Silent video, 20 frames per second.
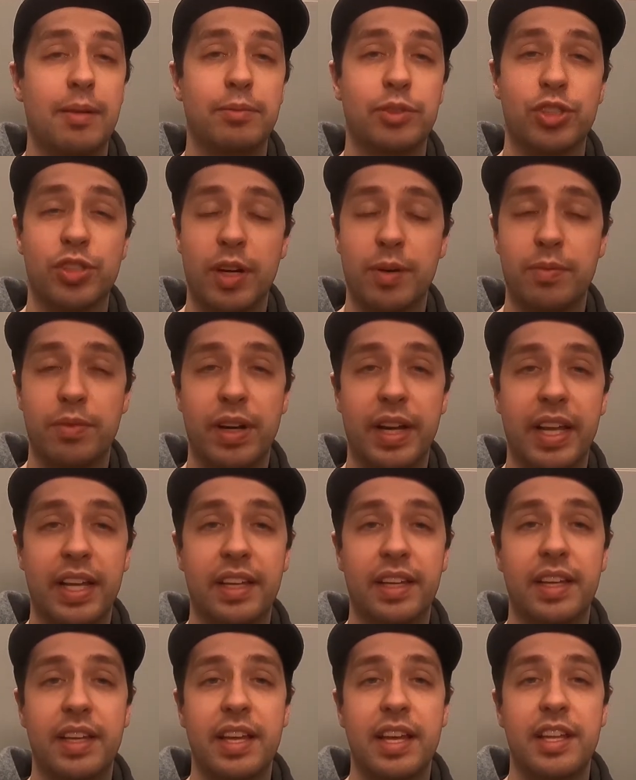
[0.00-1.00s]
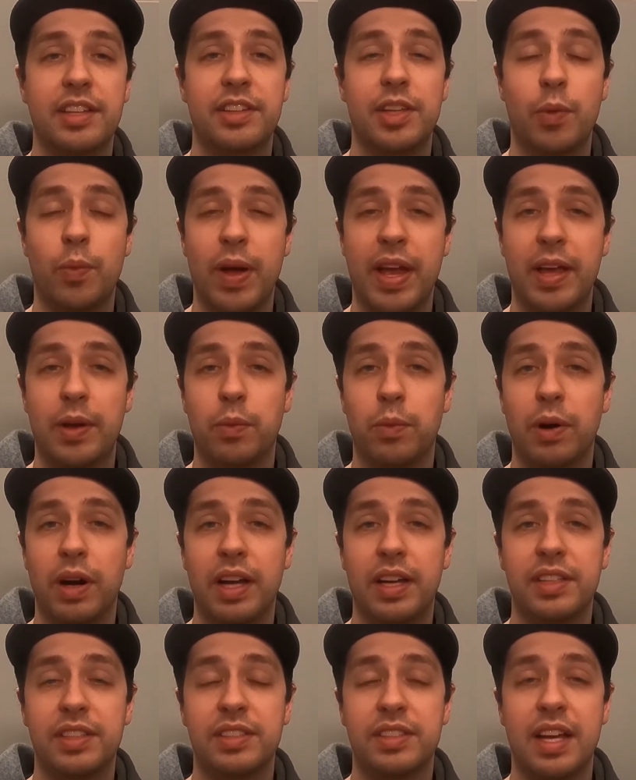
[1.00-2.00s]
trim ring the way it
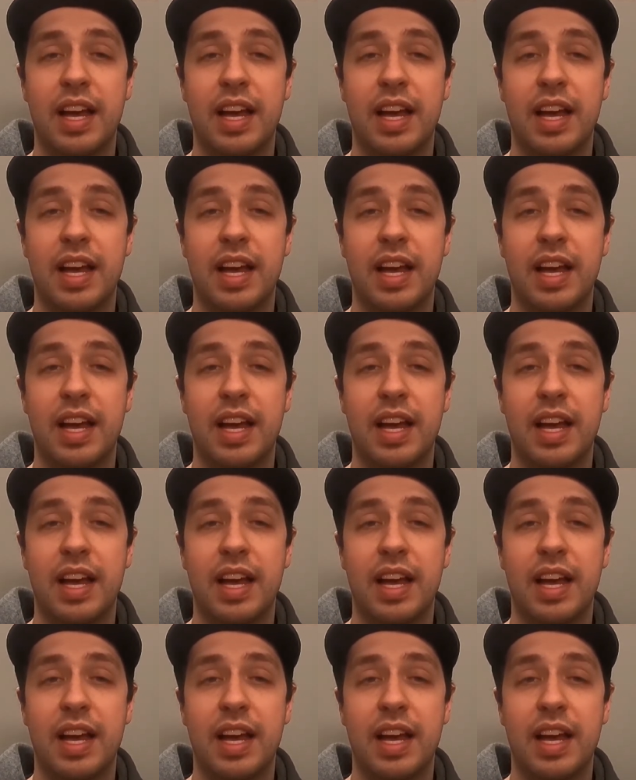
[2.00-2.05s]
was.